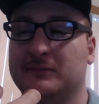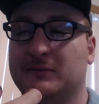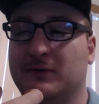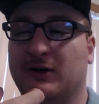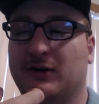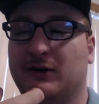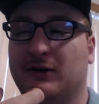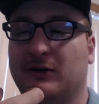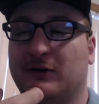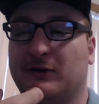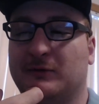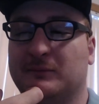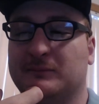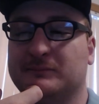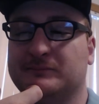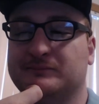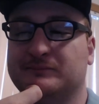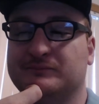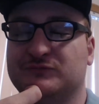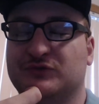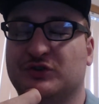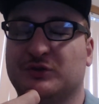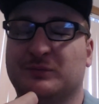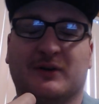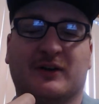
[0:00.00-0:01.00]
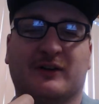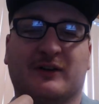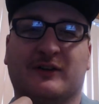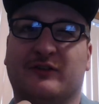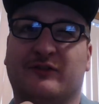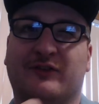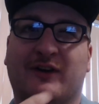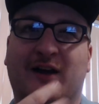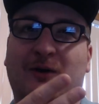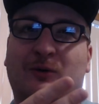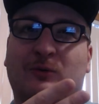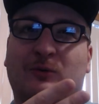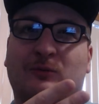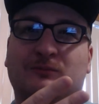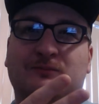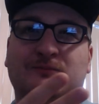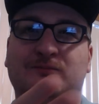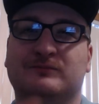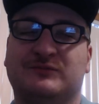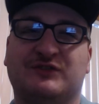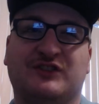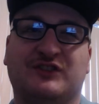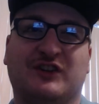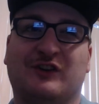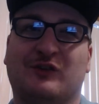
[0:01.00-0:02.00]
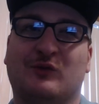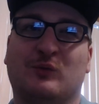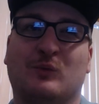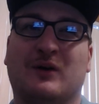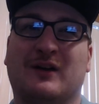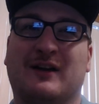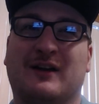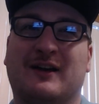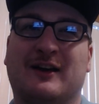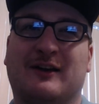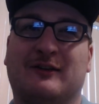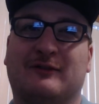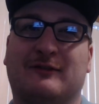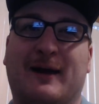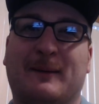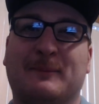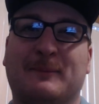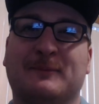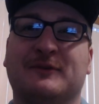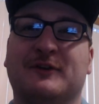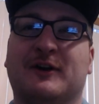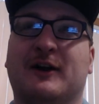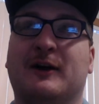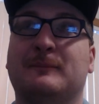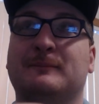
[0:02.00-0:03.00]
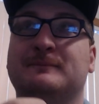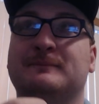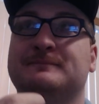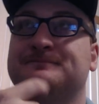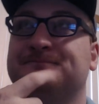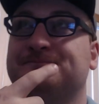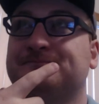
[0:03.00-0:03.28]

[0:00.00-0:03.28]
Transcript: um, just because of how season one kind of wraps up,